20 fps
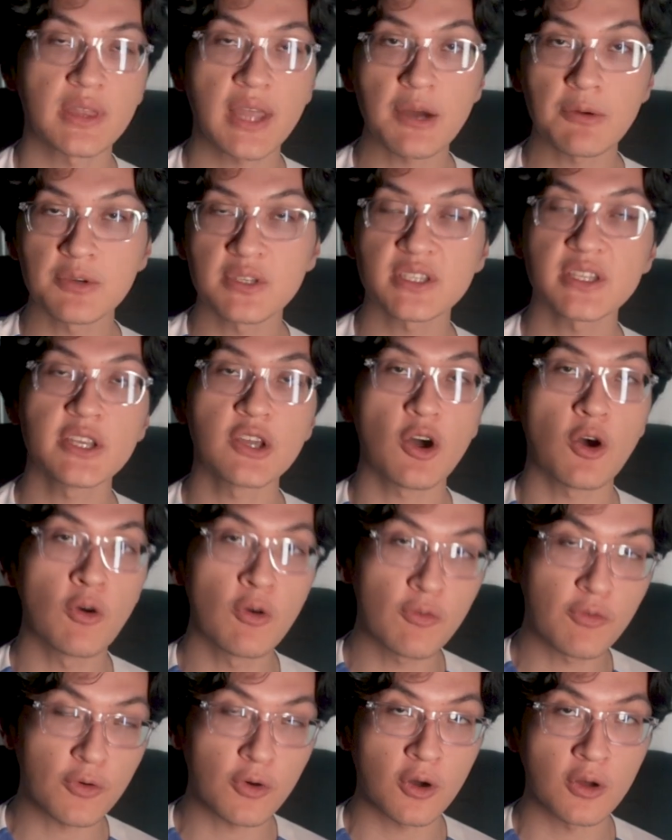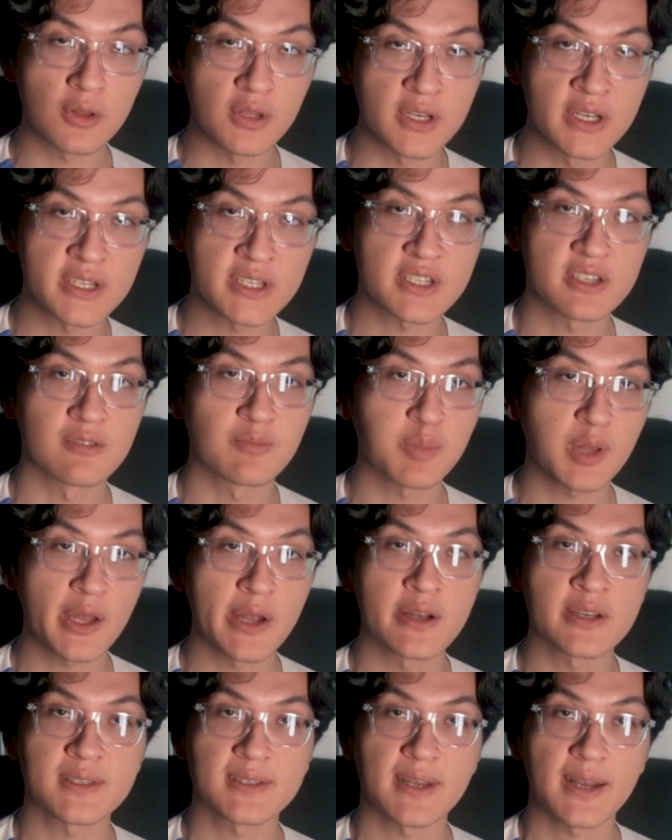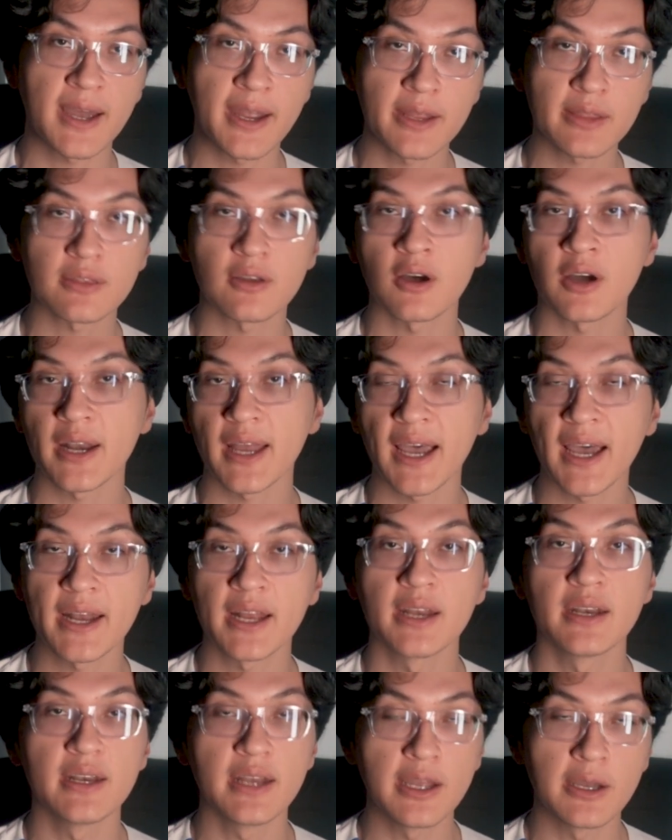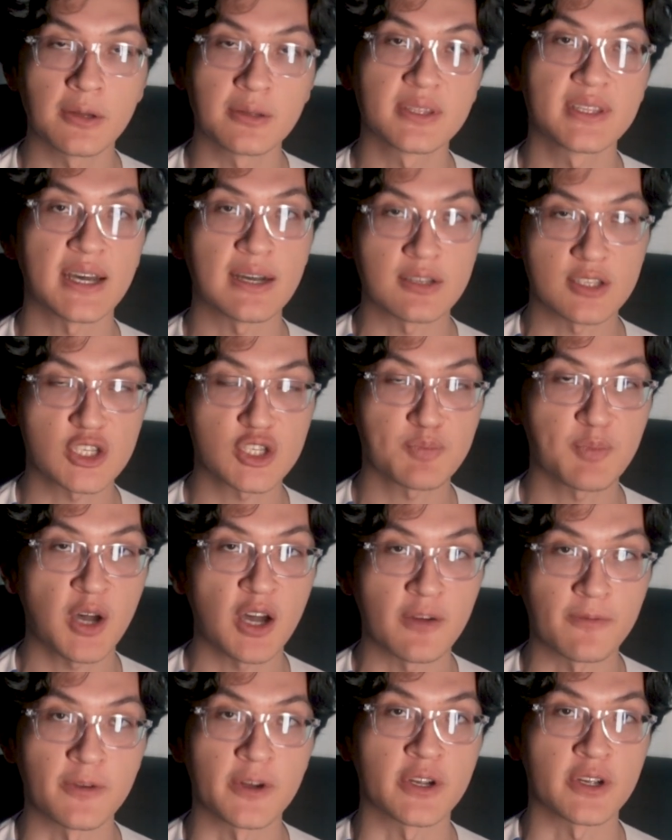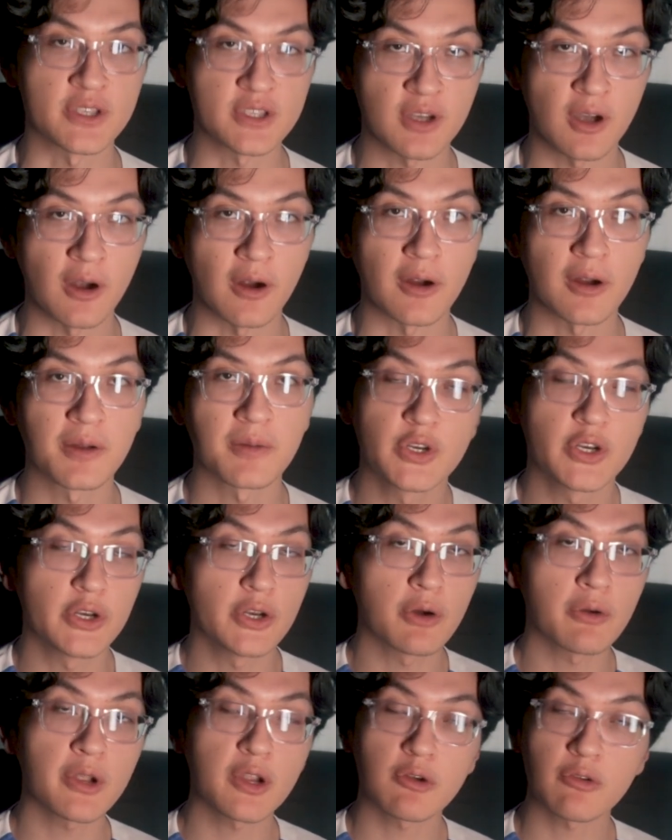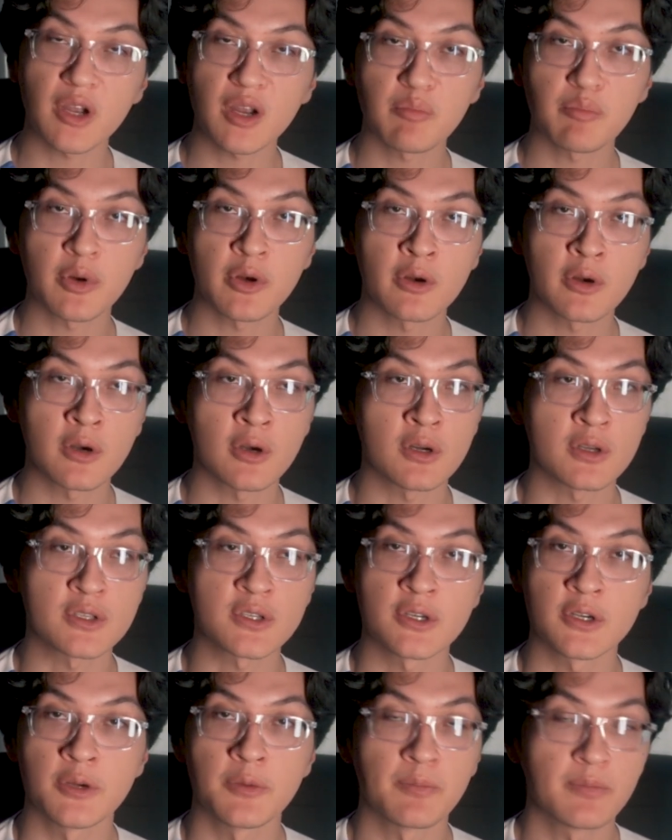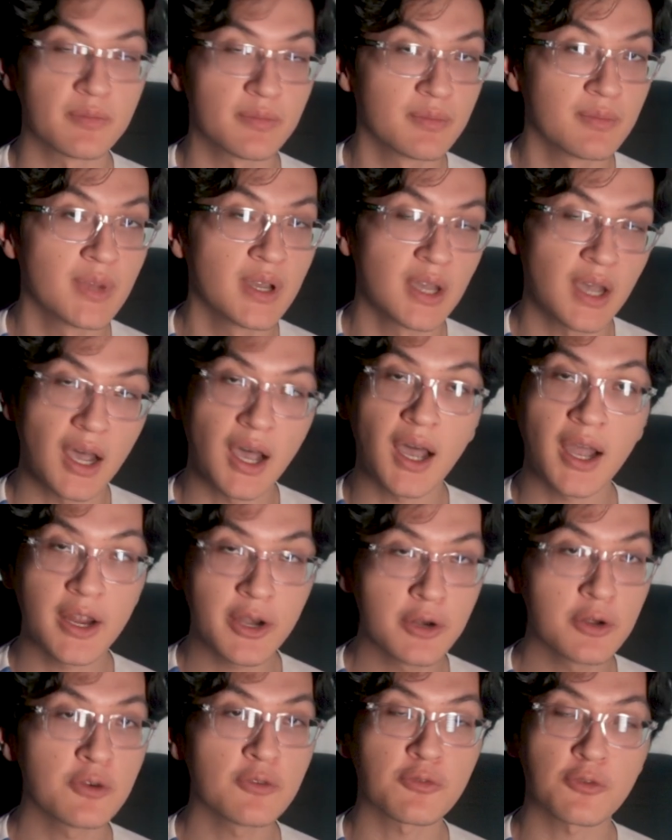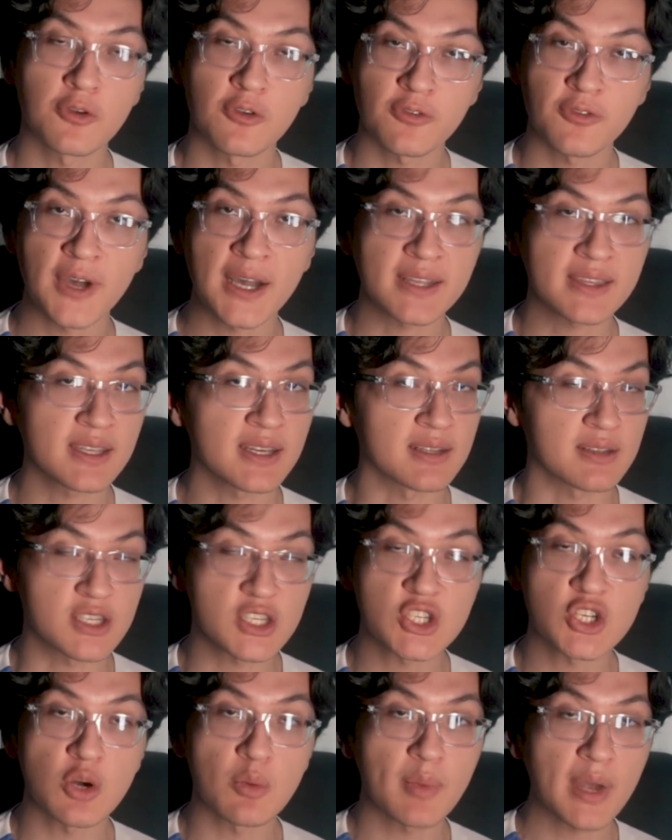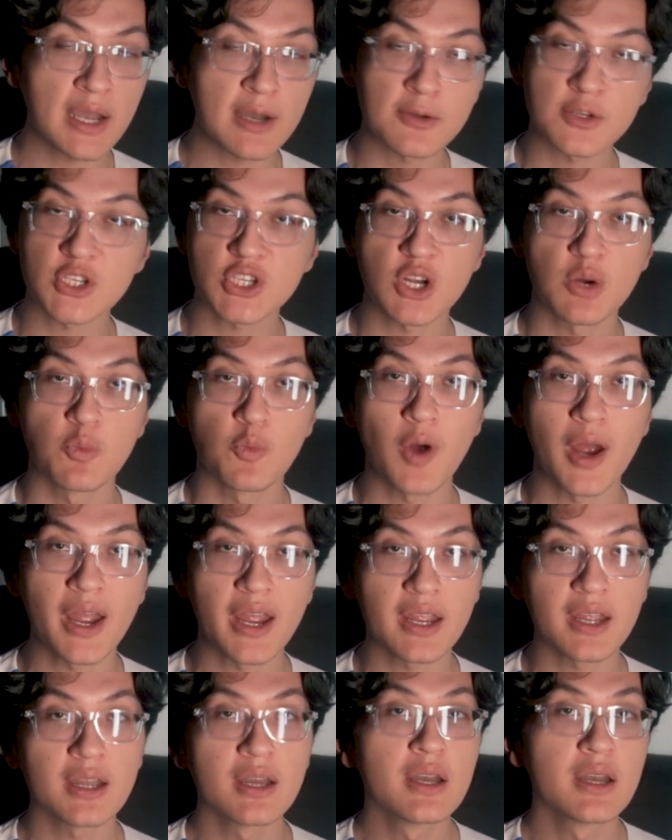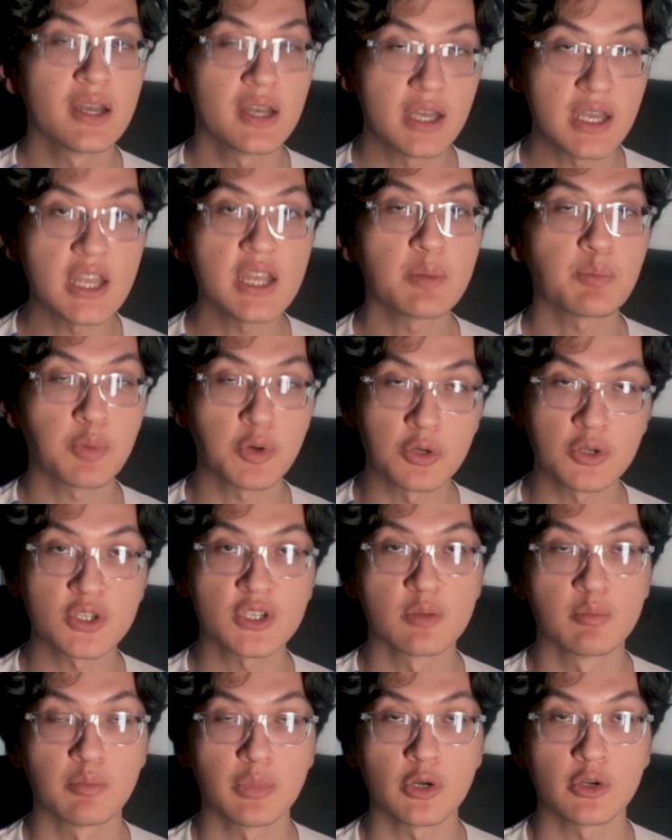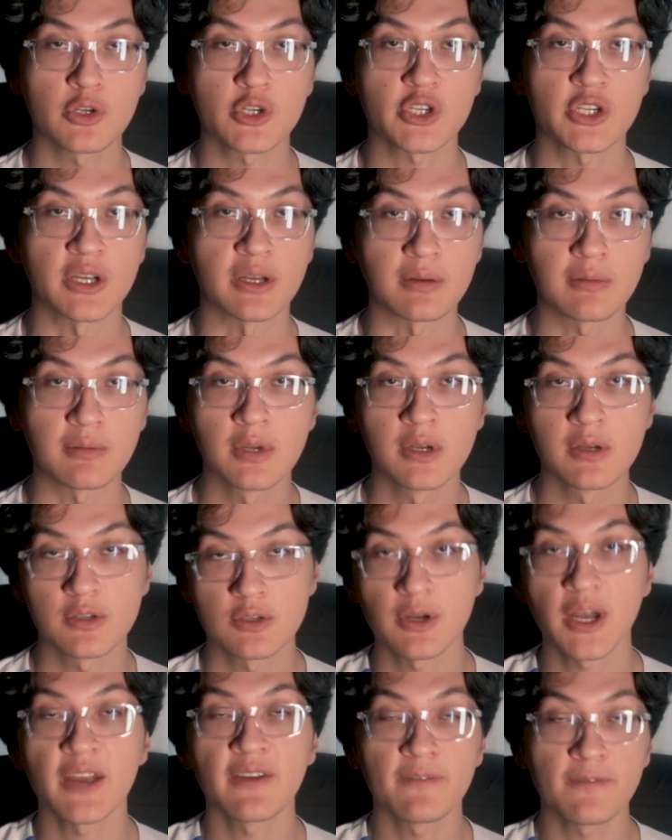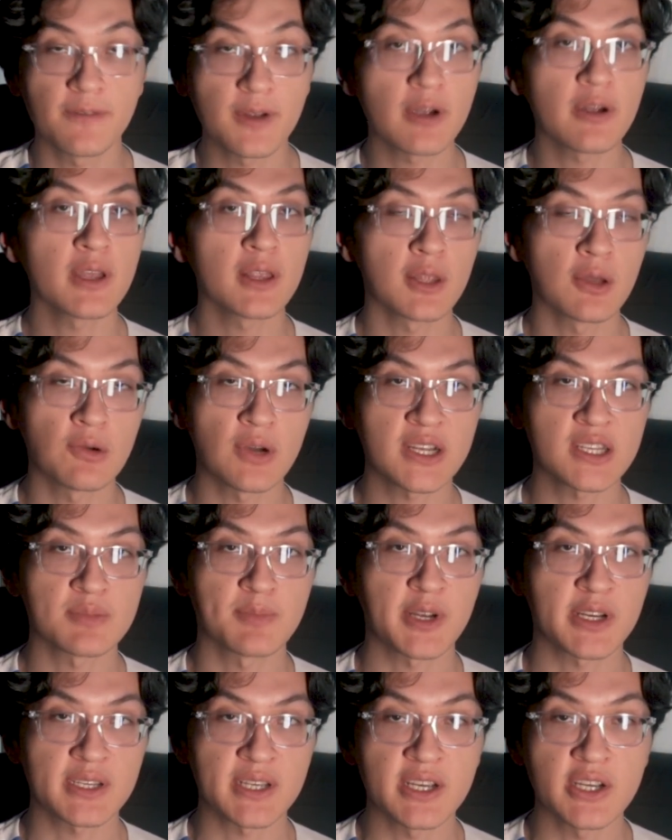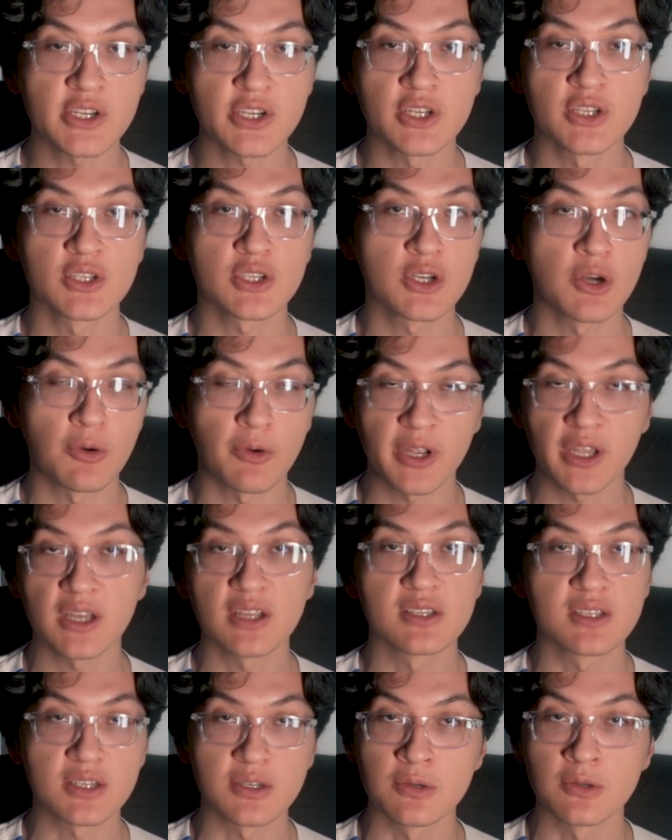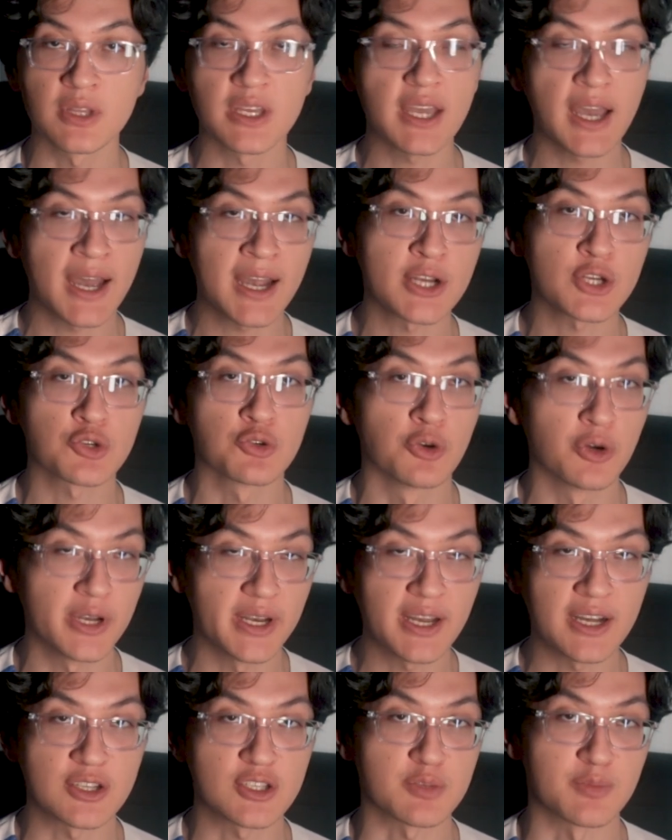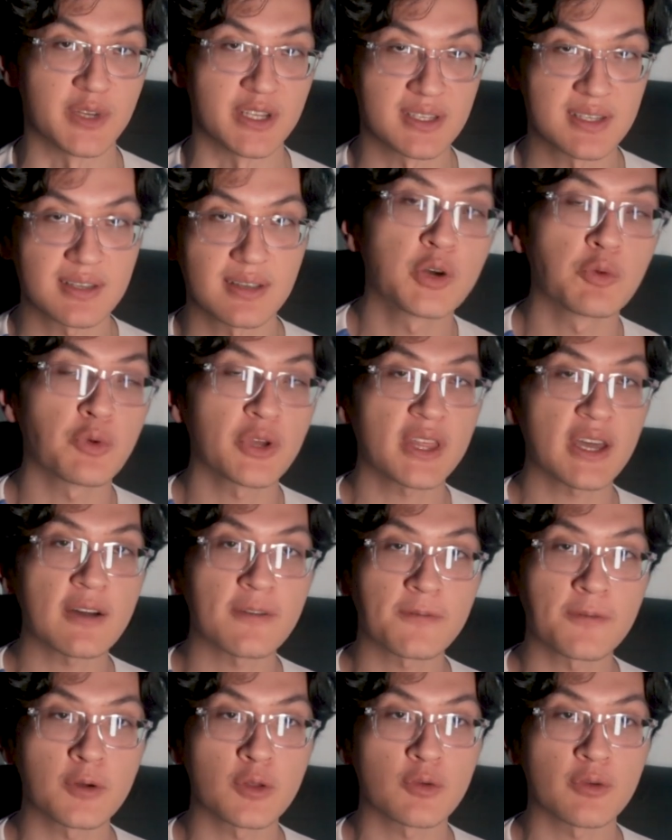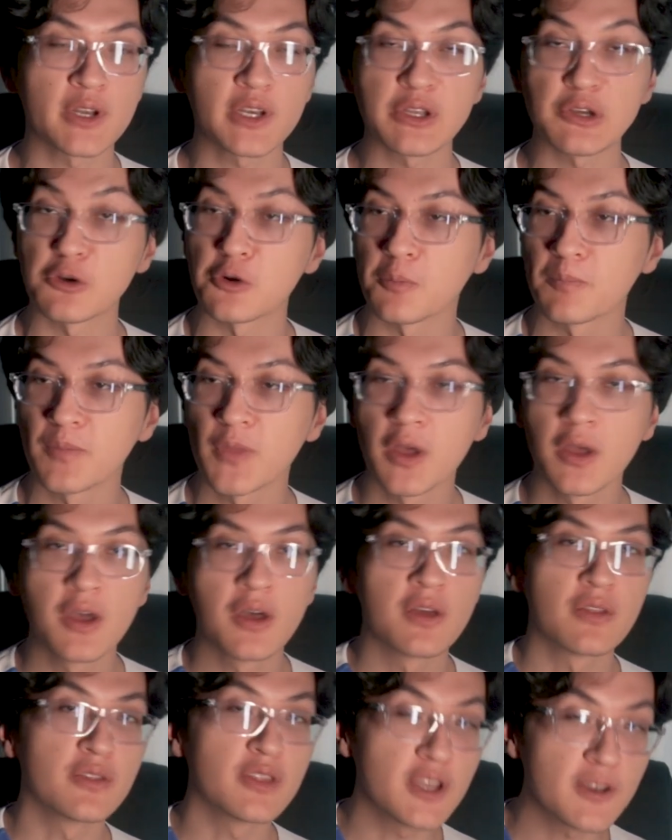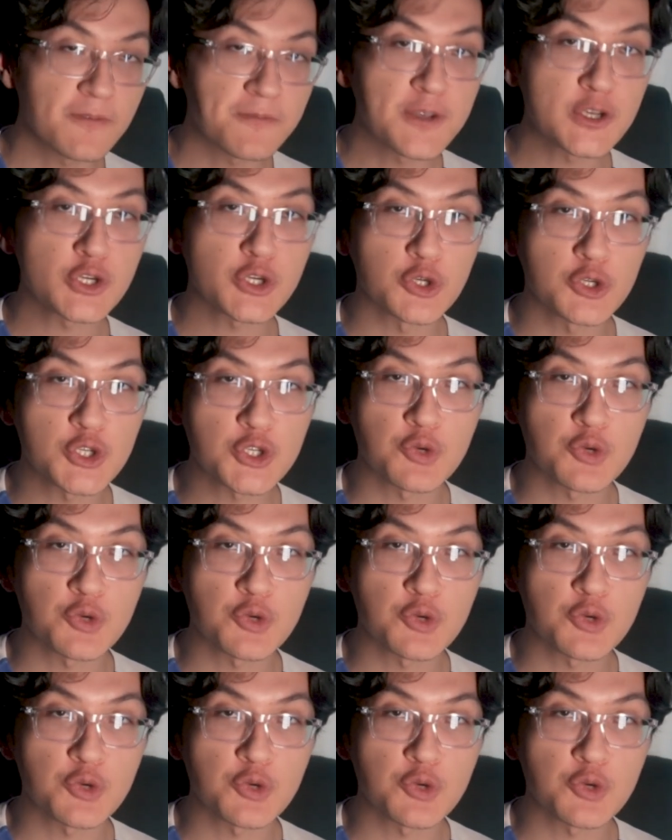that was the overall list of players that I thought had a nailed down spot for Qatar. But knowing Gregg Berhalter, I knew for a fact that somehow, some way, he'd pull some bullshit. So I had very low expectations going into the actual announcement. But without further ado, the official